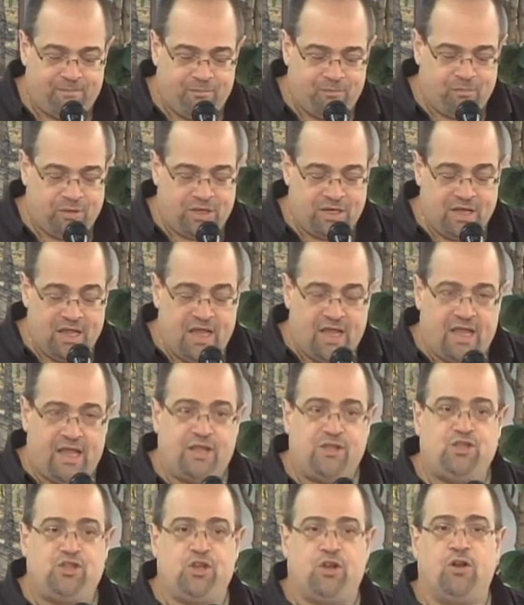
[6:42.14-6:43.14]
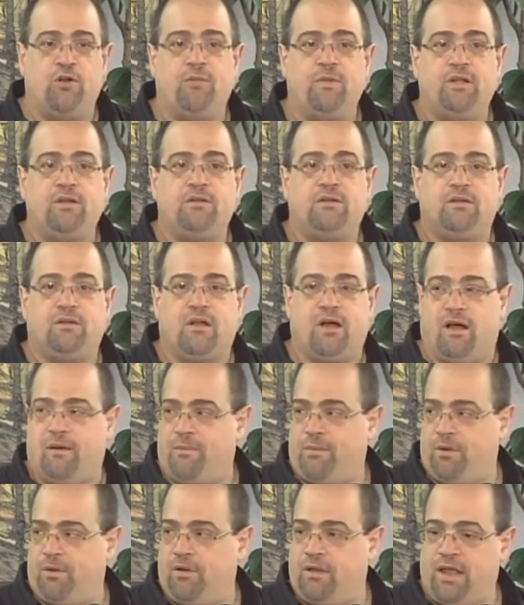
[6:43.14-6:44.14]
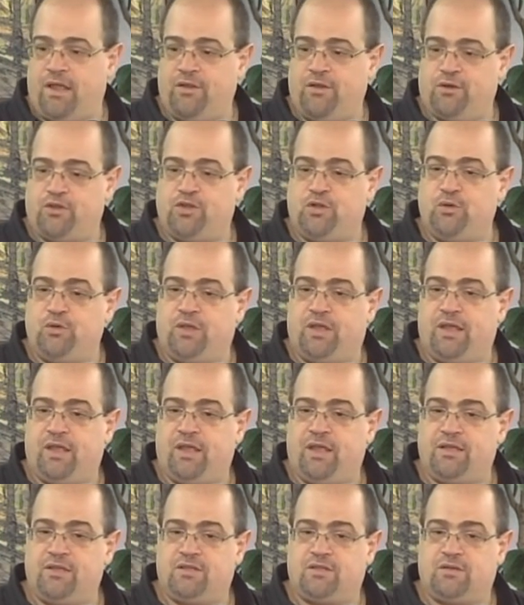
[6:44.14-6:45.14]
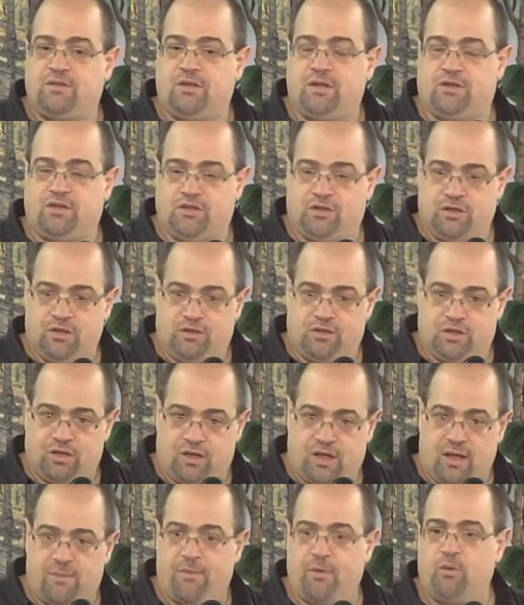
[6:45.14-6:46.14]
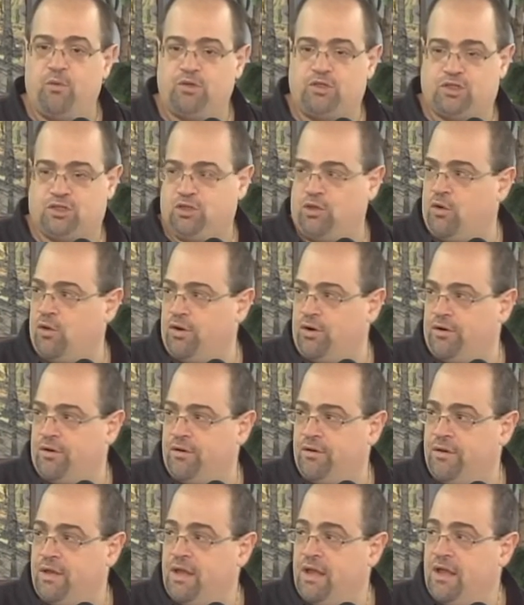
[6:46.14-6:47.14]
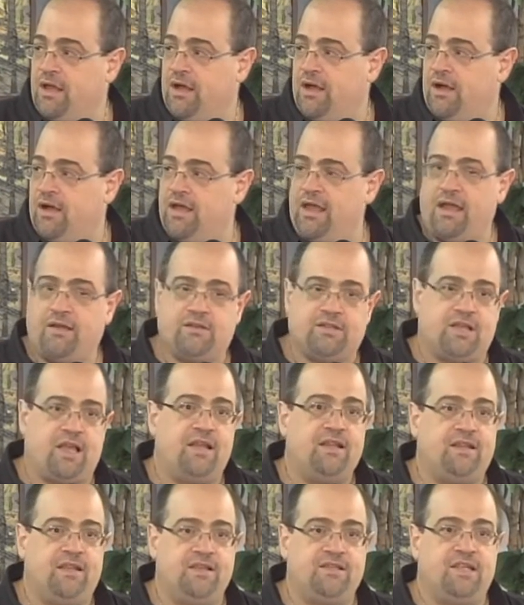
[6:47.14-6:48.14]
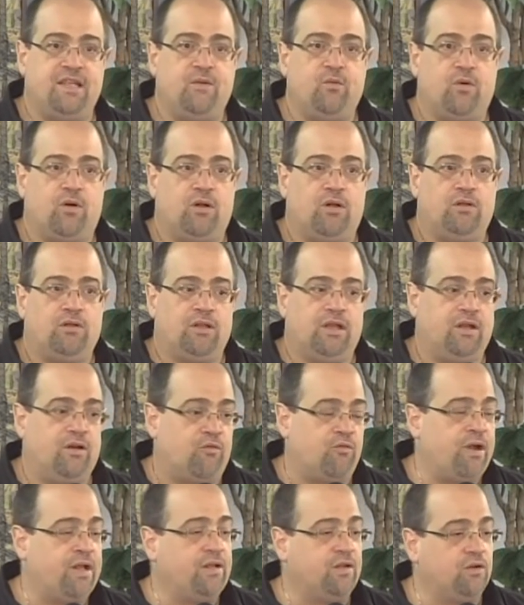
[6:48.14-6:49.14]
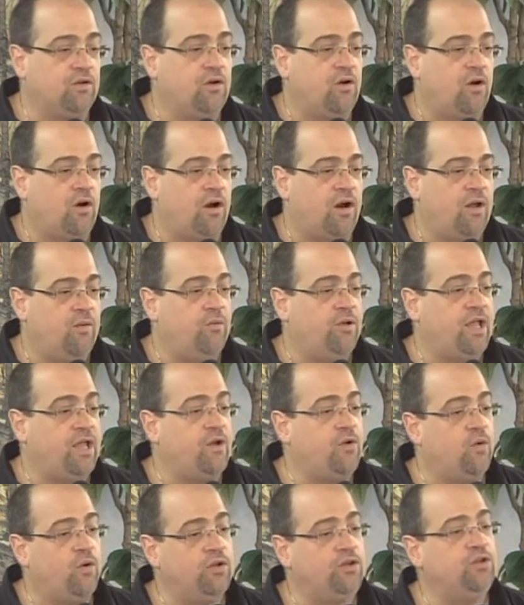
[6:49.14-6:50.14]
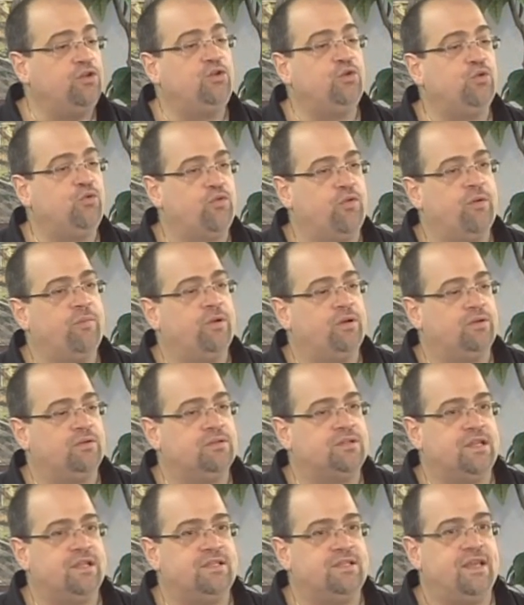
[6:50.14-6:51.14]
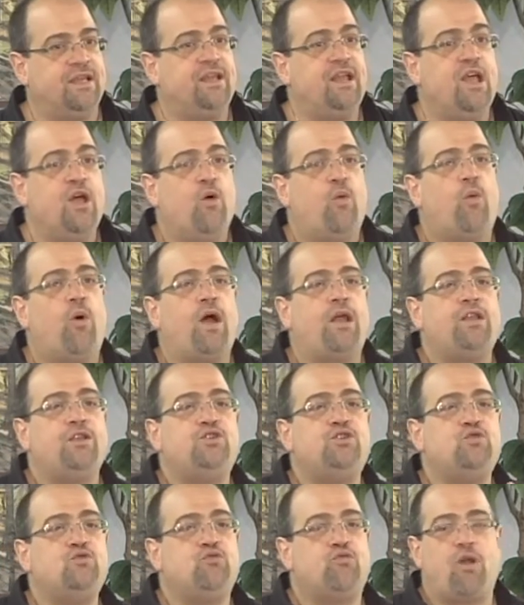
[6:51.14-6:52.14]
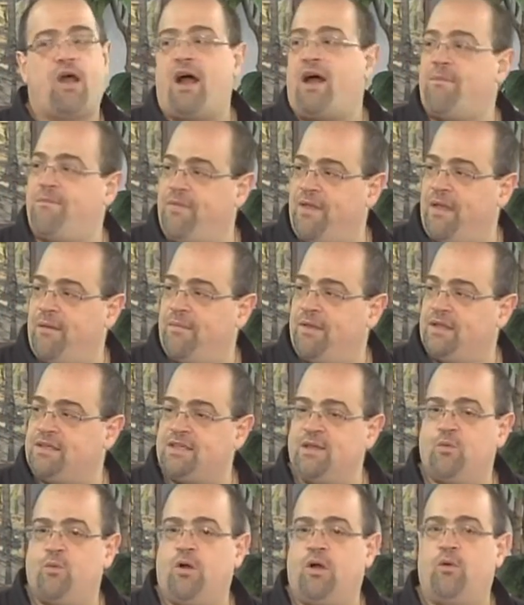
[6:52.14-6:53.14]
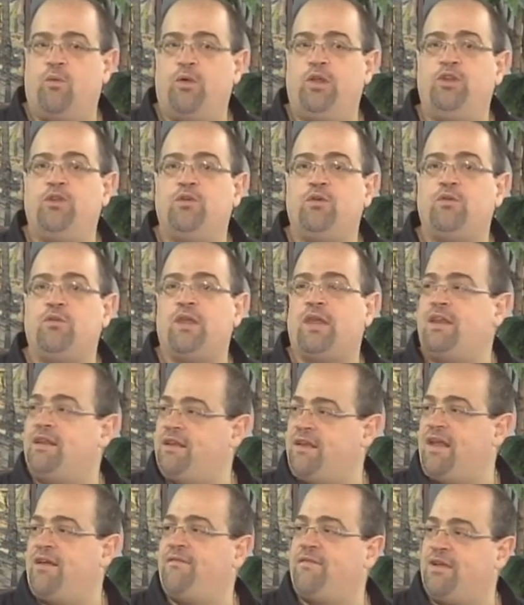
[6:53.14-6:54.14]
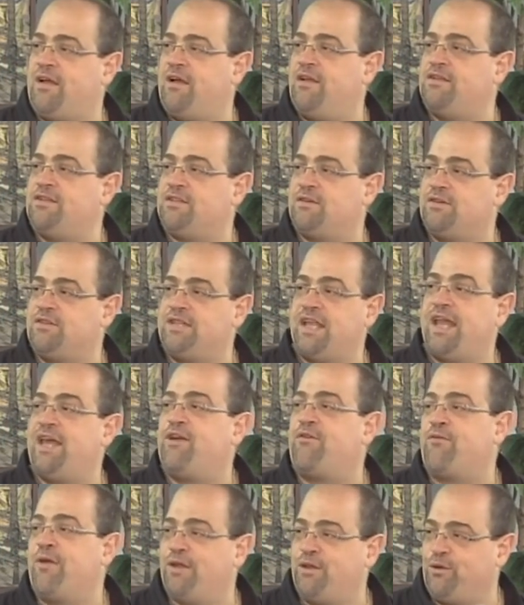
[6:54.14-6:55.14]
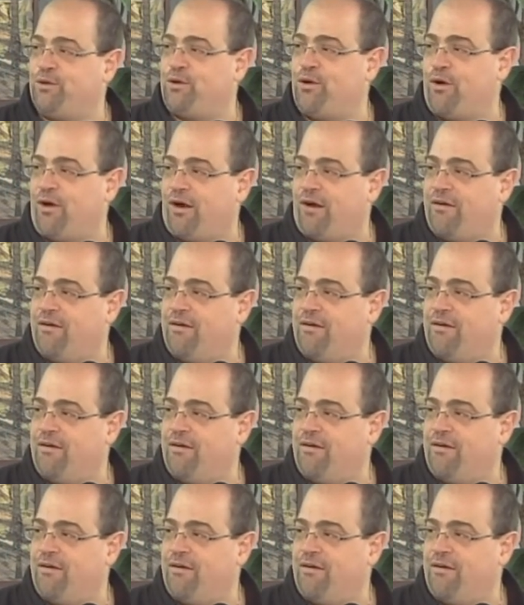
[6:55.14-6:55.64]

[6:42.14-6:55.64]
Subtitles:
But a German couple and their two kids, the couple was slaughtered outside Disney World in a rental car. And when they caught the two criminals, they said, "Why did you rob them?" And they said, "Well, we knew they didn't have guns because they had a rental car."